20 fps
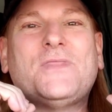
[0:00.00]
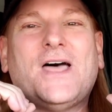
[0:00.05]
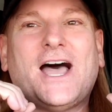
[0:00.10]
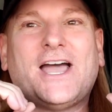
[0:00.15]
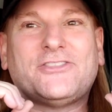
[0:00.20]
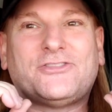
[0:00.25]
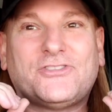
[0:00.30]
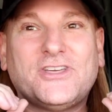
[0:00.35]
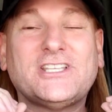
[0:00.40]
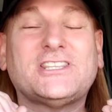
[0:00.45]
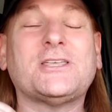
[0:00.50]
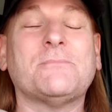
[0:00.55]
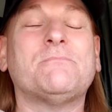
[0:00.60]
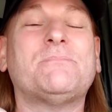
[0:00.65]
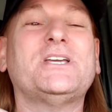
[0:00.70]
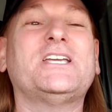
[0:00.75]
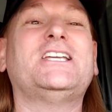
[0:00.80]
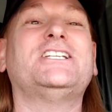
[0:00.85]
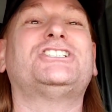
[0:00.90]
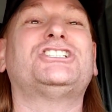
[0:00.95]
I think, the
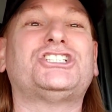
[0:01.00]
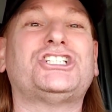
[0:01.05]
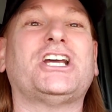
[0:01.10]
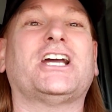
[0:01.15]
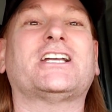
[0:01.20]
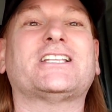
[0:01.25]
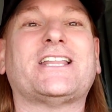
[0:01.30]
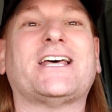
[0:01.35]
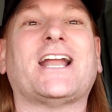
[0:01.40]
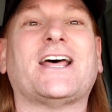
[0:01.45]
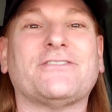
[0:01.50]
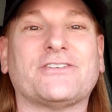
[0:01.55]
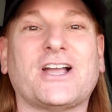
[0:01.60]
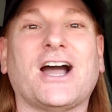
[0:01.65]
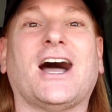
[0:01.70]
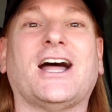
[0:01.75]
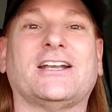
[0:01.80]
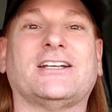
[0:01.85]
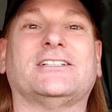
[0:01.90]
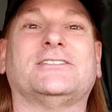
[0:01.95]
biggest check that I've
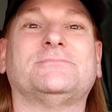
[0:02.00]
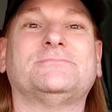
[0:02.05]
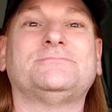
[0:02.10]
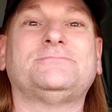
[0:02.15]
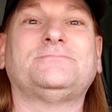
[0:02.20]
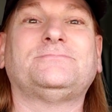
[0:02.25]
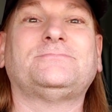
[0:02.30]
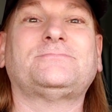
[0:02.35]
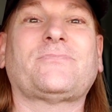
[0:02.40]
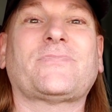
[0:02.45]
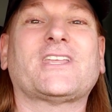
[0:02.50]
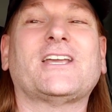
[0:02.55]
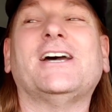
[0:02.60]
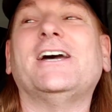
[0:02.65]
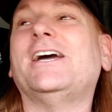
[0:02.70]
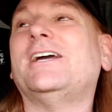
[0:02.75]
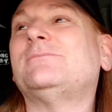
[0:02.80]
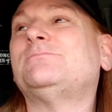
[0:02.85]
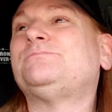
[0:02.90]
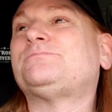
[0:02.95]
gotten.
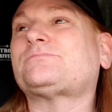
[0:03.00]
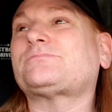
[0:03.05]
Okay.